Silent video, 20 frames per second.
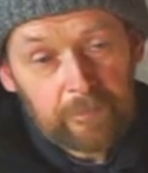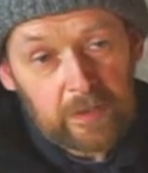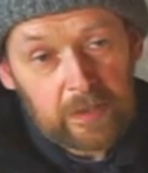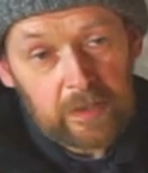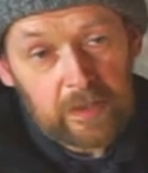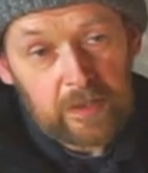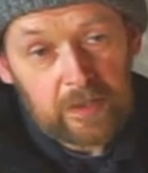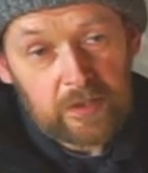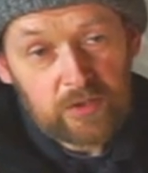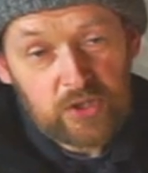
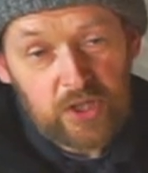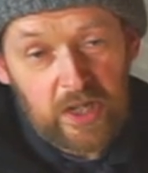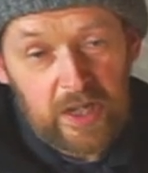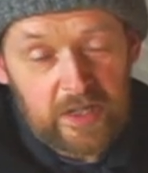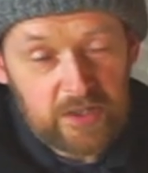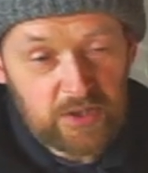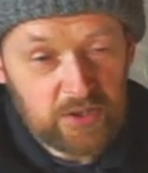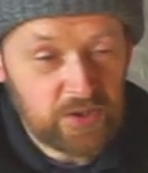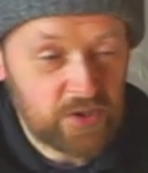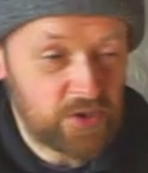uh,
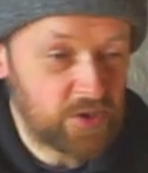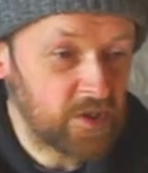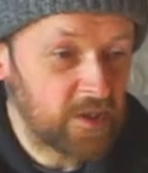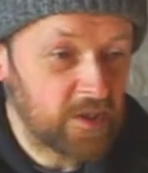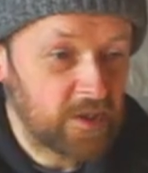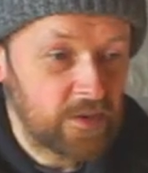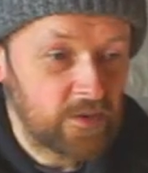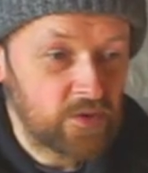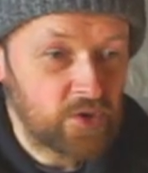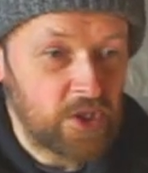chests,
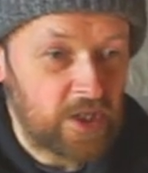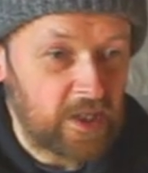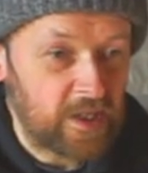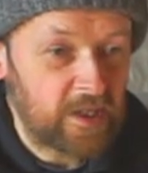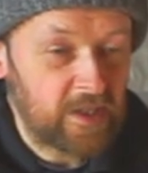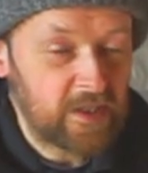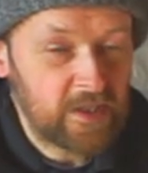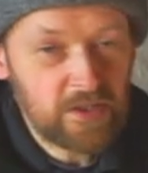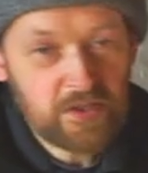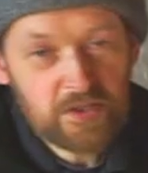
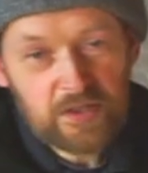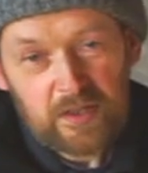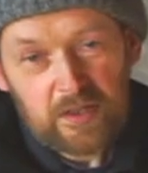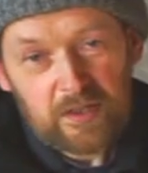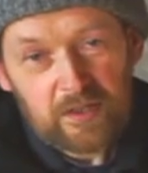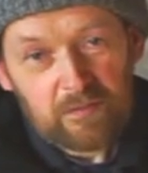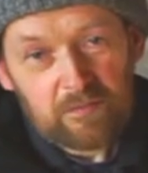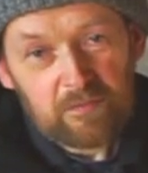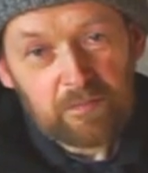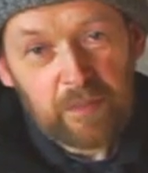chairs,
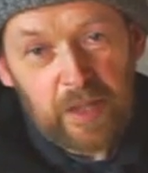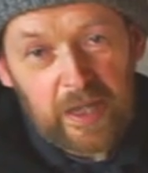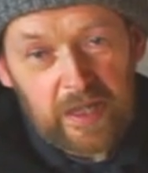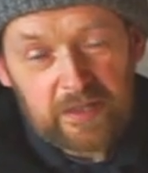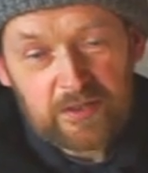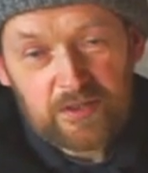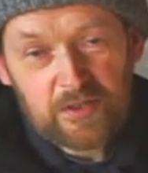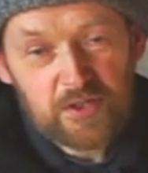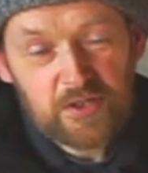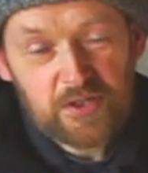
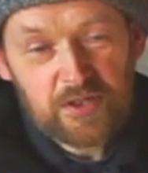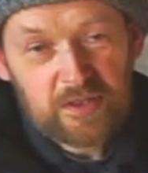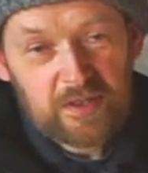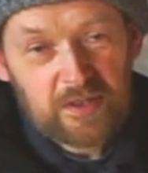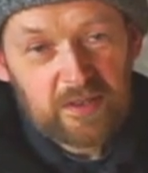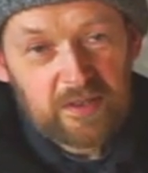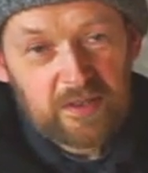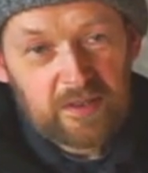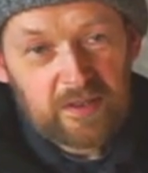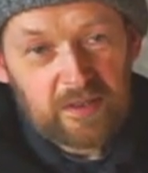beds,
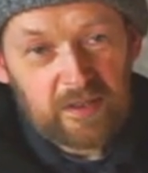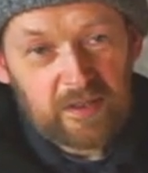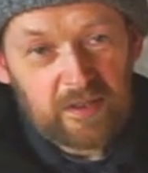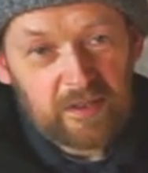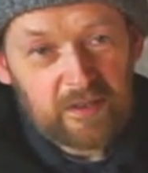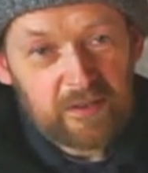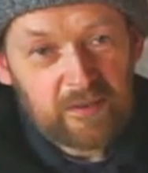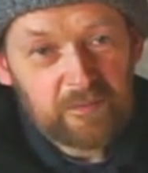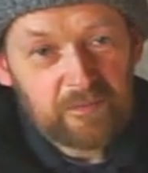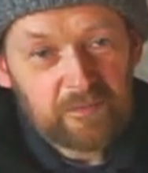
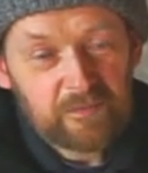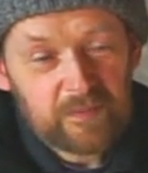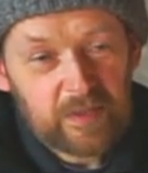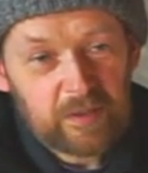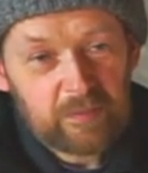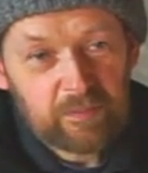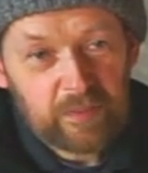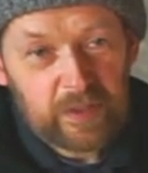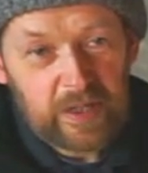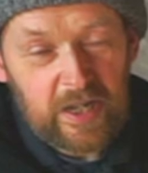um,
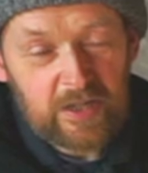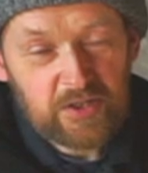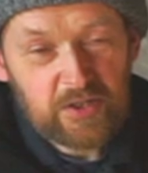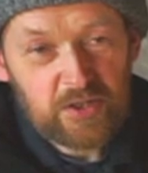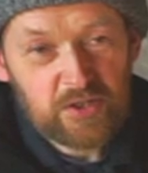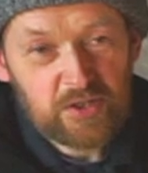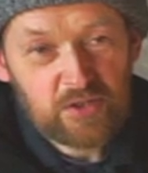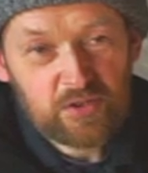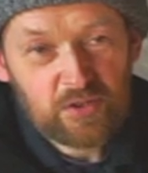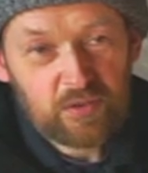
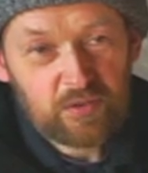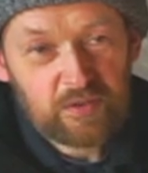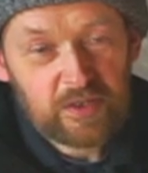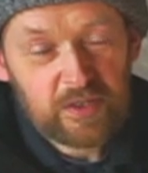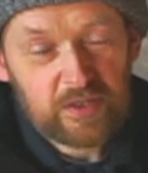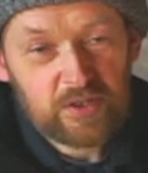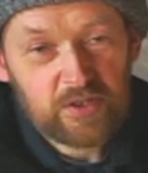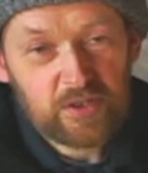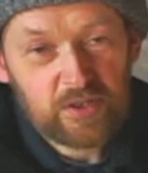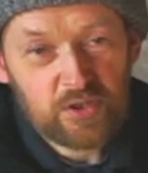presses, so
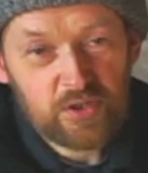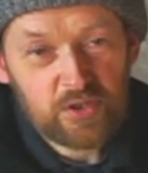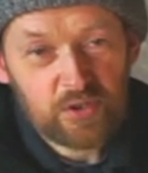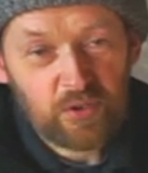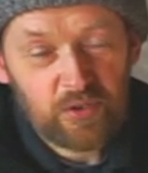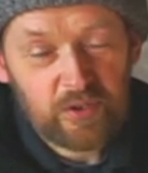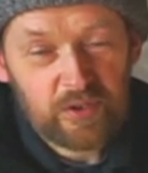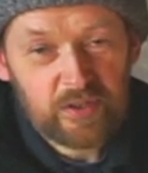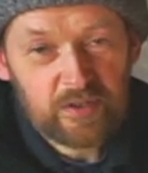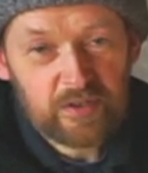things to
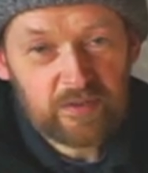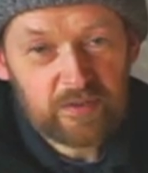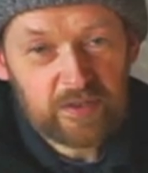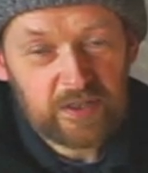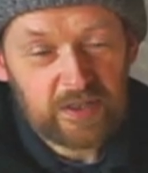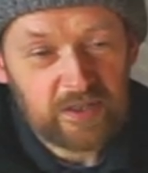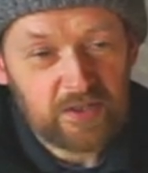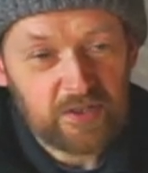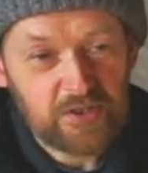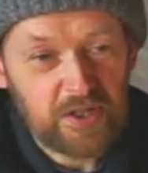store
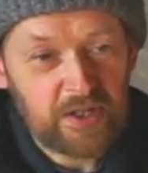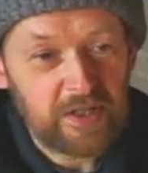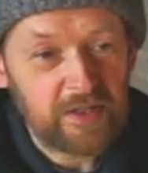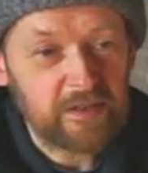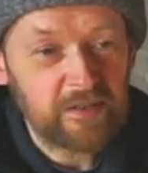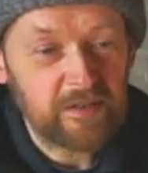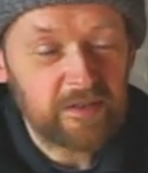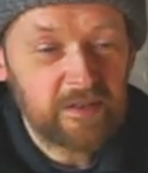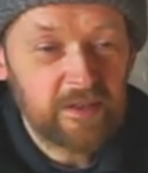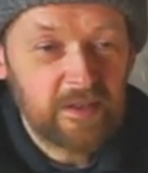things
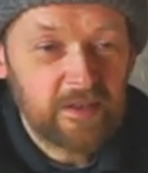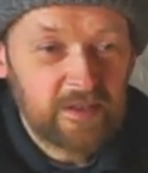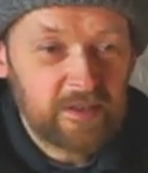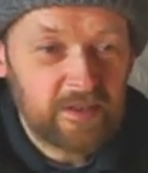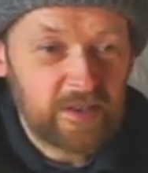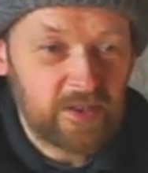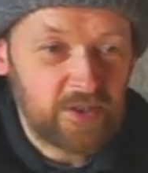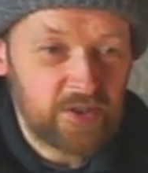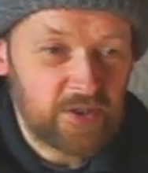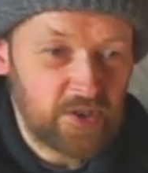in,
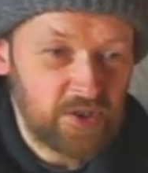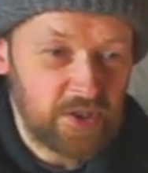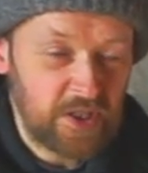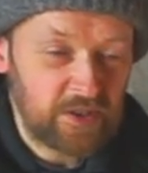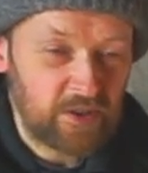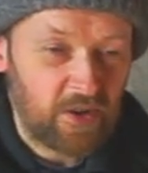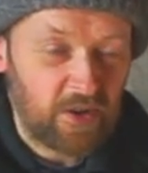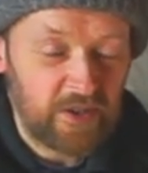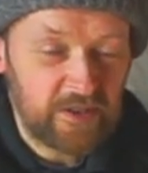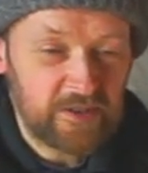things to sit
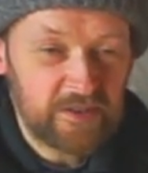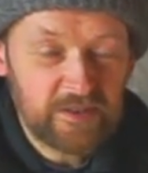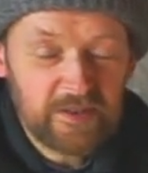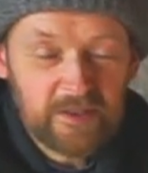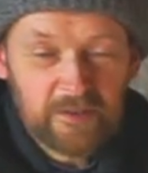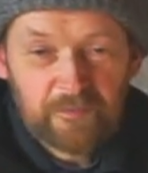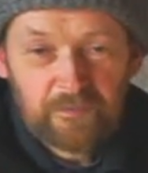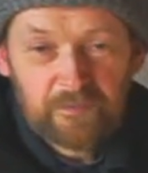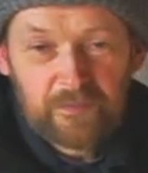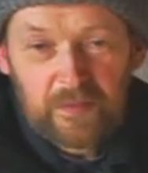on,
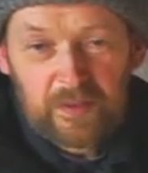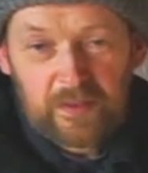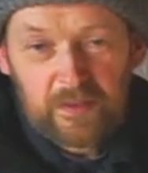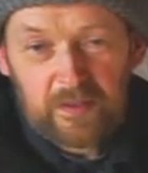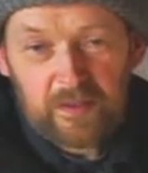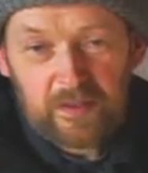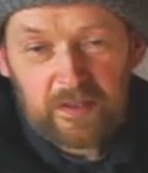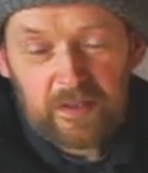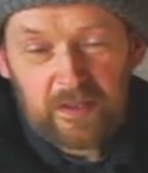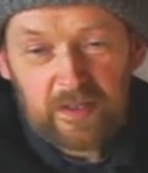
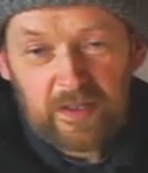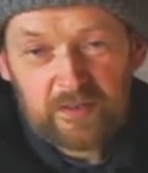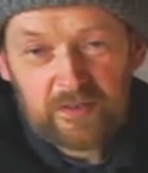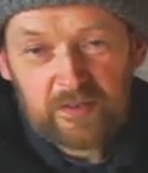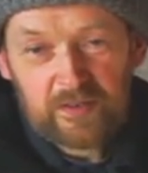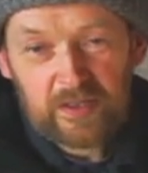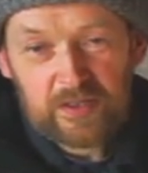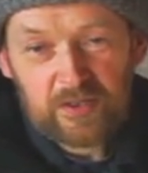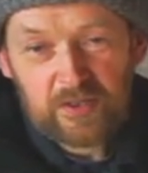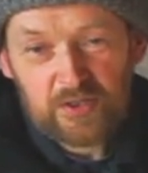uh, and
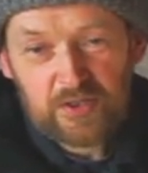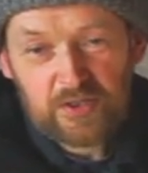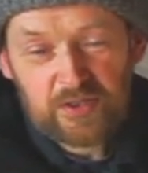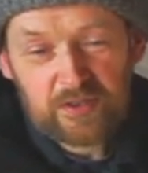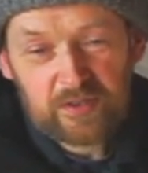things